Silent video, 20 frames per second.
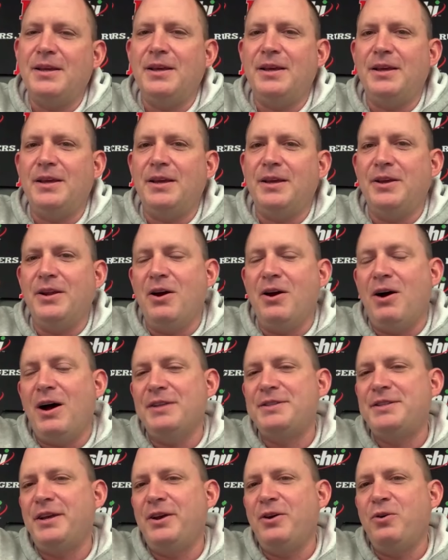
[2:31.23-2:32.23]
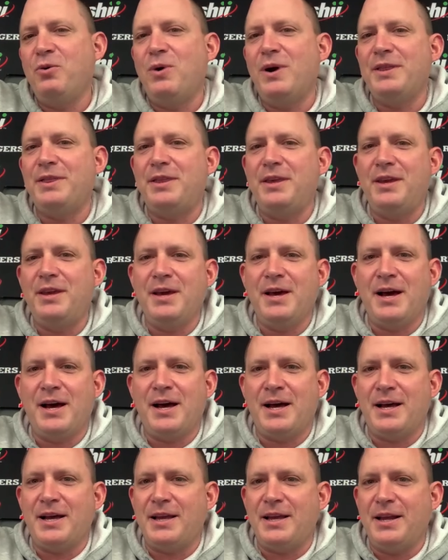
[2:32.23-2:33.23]
You know, I'll tell you what. The
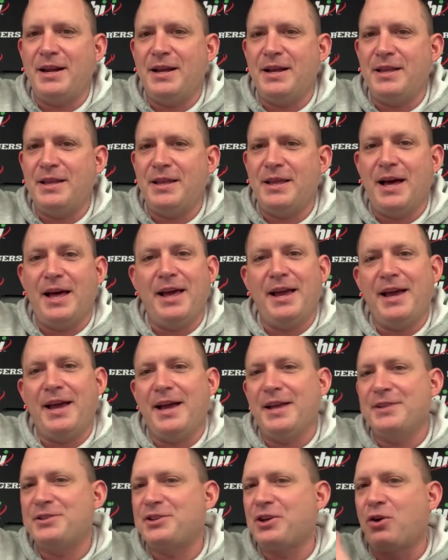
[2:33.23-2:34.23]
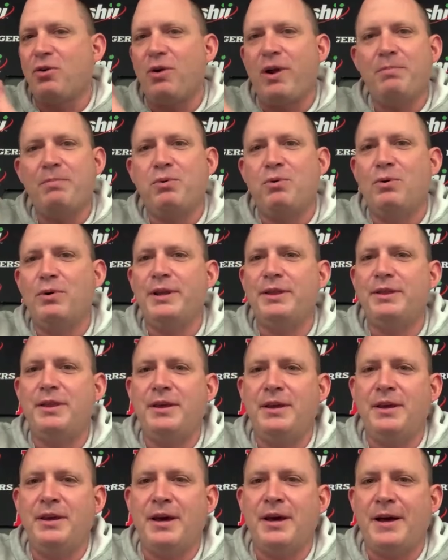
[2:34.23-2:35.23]
uh, I think that's a great point.
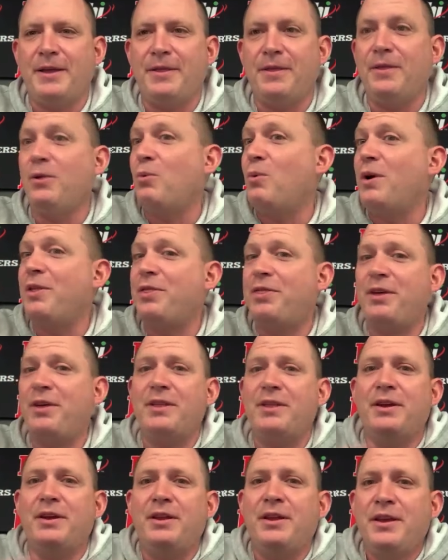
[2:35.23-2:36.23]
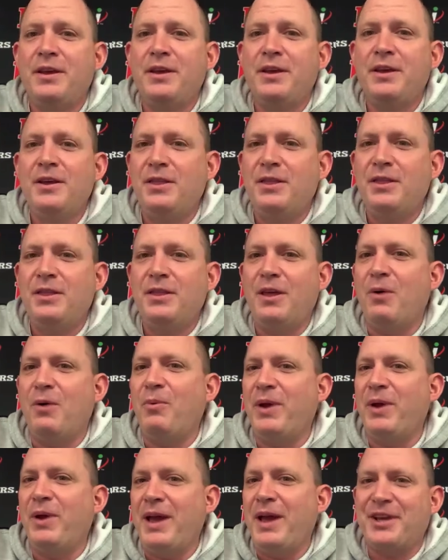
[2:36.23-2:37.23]
The uh, the one thing that that we
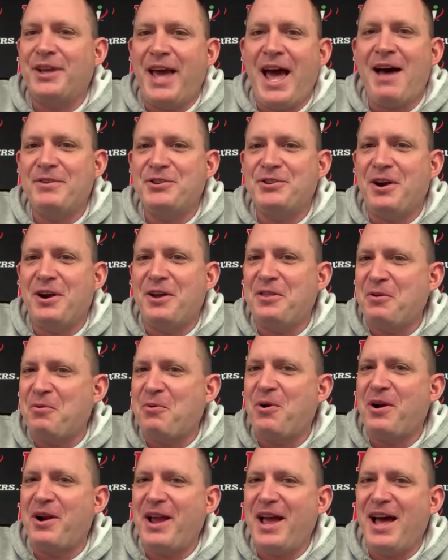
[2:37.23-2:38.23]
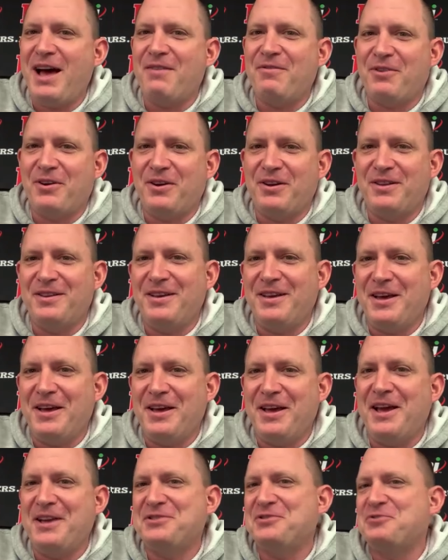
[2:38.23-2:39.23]
actually have this year, I think we're going to have
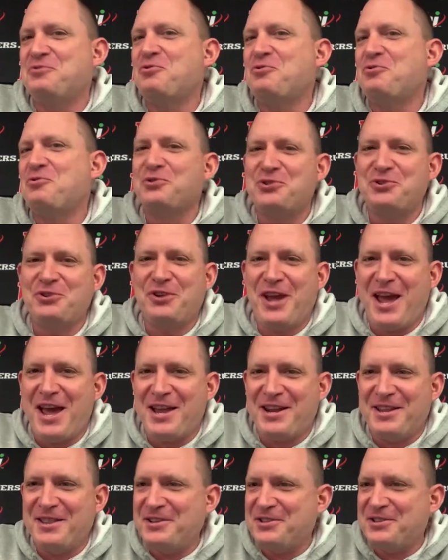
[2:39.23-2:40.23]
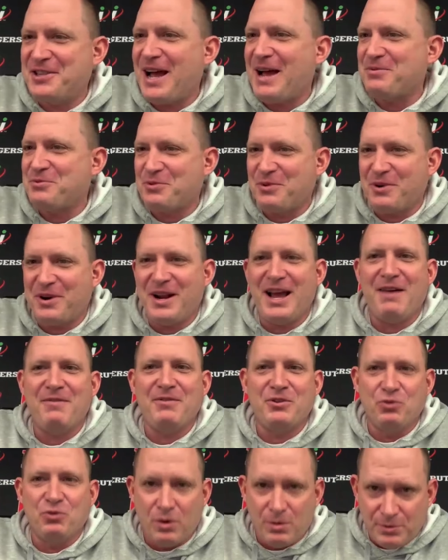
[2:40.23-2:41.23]
a as normal as you can in these times. We're going to
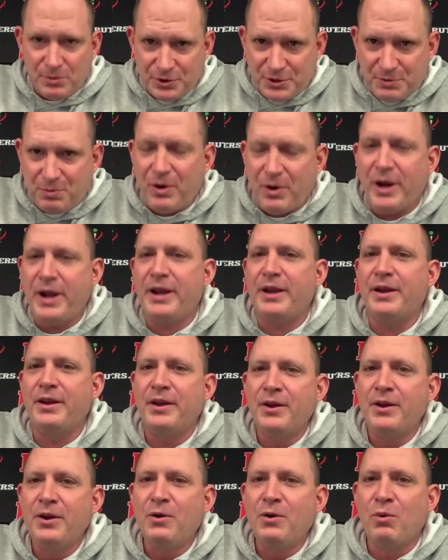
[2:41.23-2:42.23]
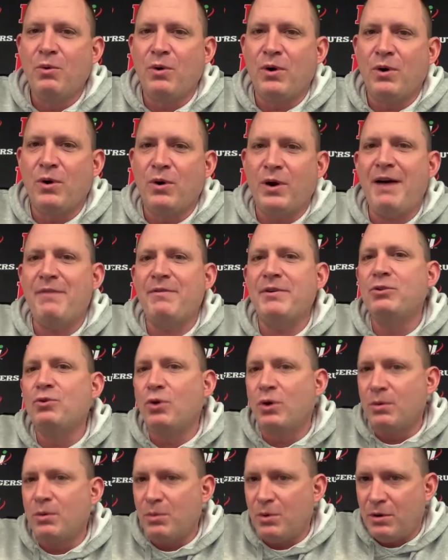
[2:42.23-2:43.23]
have a normal spring. We're going to have a
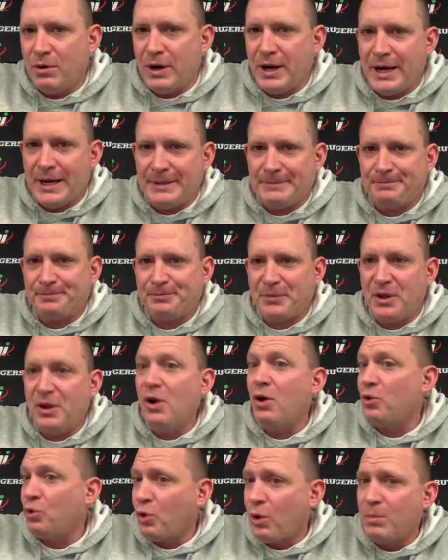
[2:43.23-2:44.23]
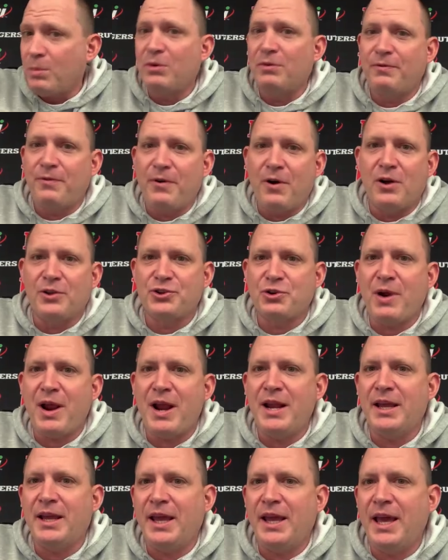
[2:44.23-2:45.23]
normal, um, you know, normal fall
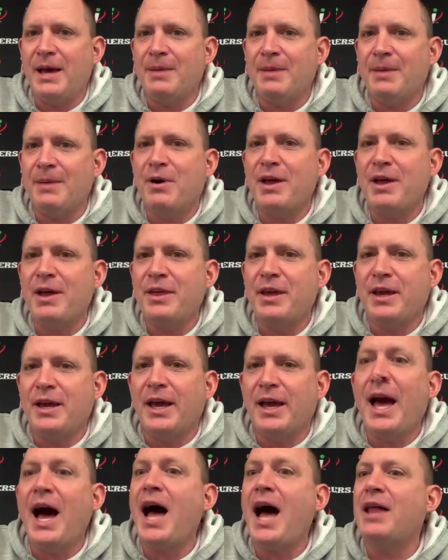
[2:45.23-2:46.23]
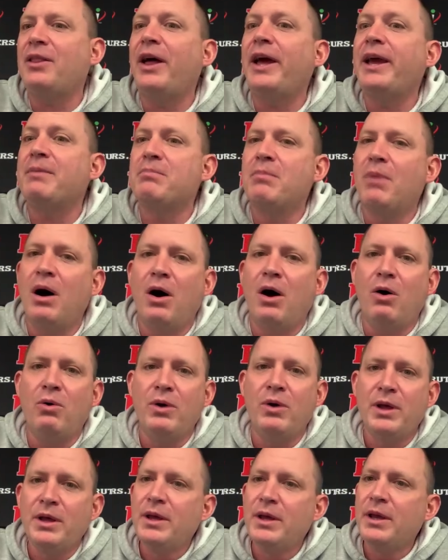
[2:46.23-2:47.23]
training camp. So I think a guy like
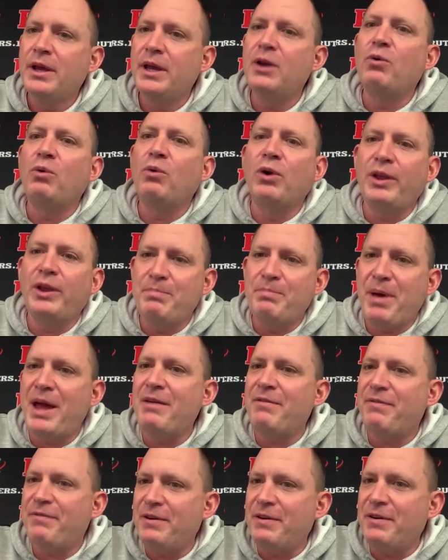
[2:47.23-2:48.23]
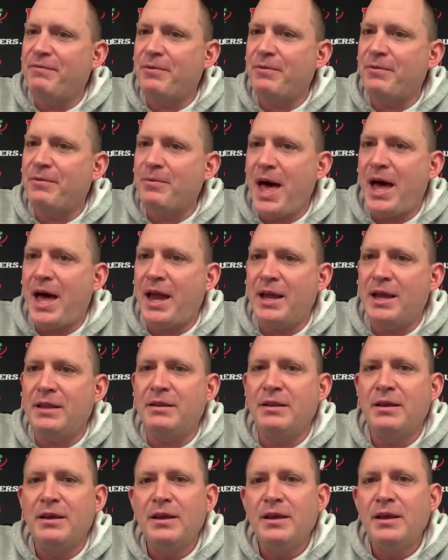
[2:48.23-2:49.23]
Mo can really benefit from that.
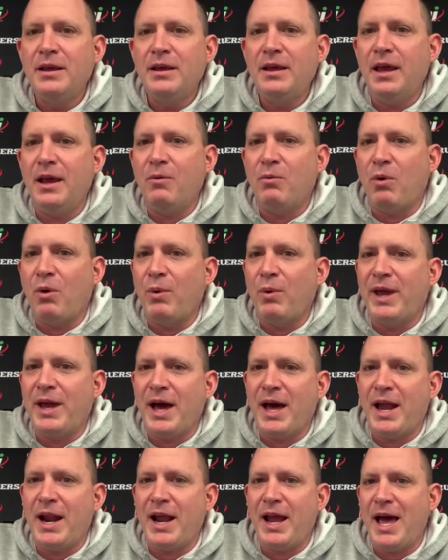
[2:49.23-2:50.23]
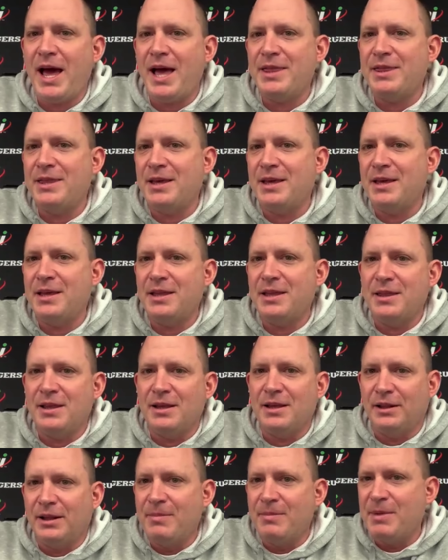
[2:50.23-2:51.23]
And and where we kind of had the
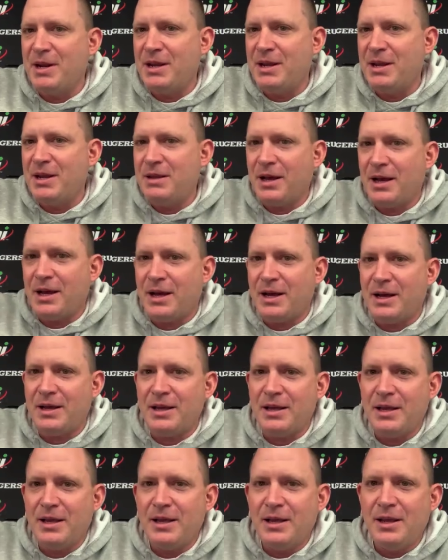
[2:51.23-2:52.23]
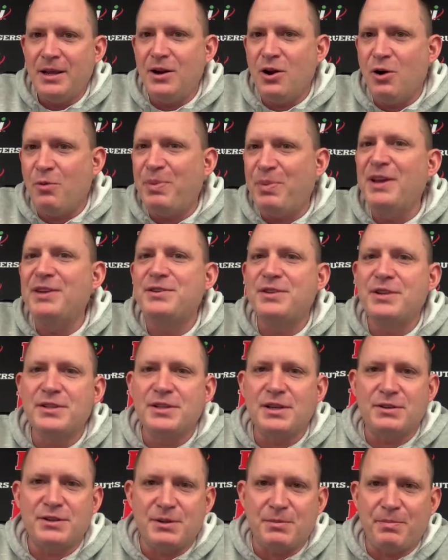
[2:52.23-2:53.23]
the limited uh, you know
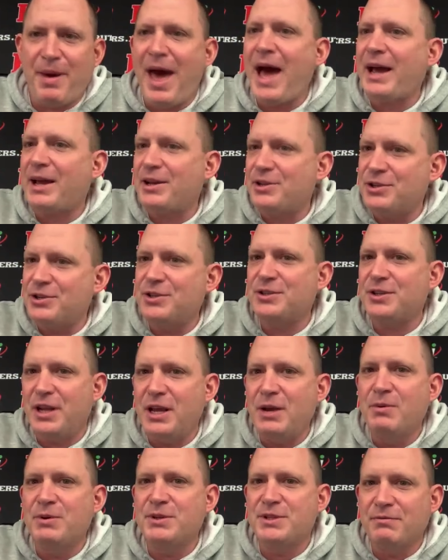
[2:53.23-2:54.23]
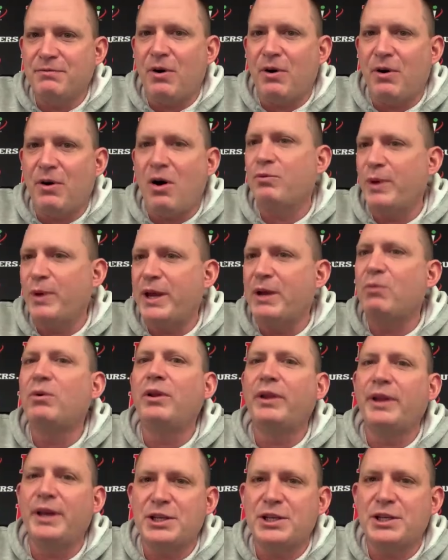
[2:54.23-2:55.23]
pieces of some packages that he was involved. We can
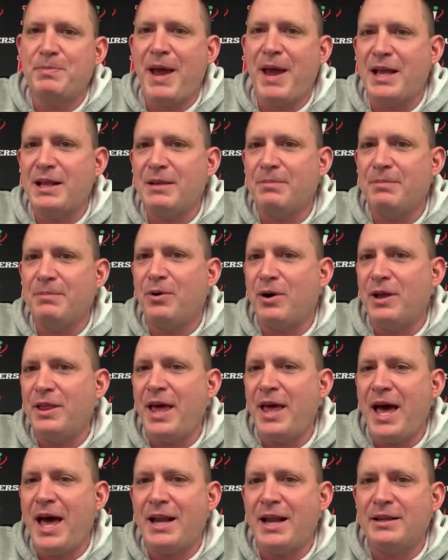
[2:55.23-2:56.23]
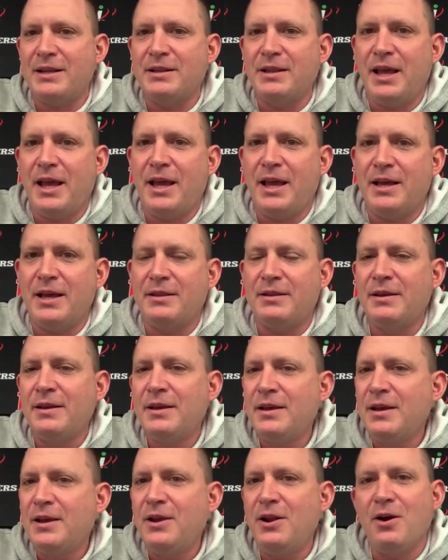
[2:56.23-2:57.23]
really expand upon that, and and
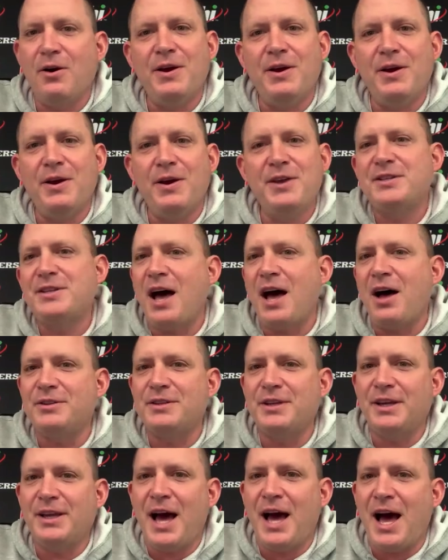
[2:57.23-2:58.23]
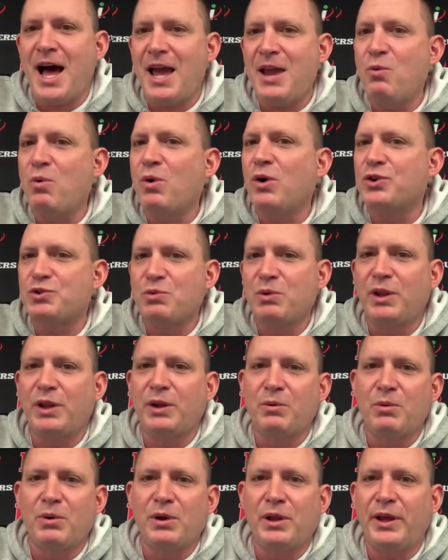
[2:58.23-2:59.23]
you know he's a talented guy. He works
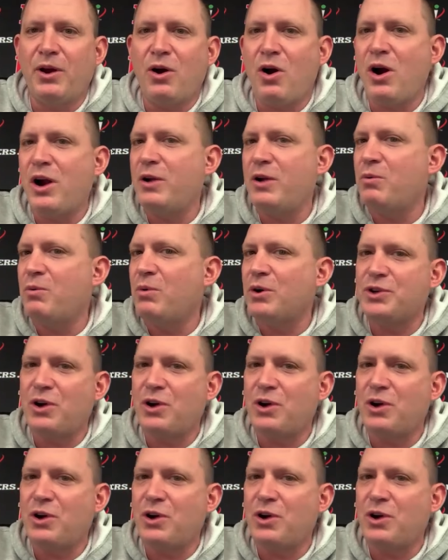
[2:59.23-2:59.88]
really really hard. He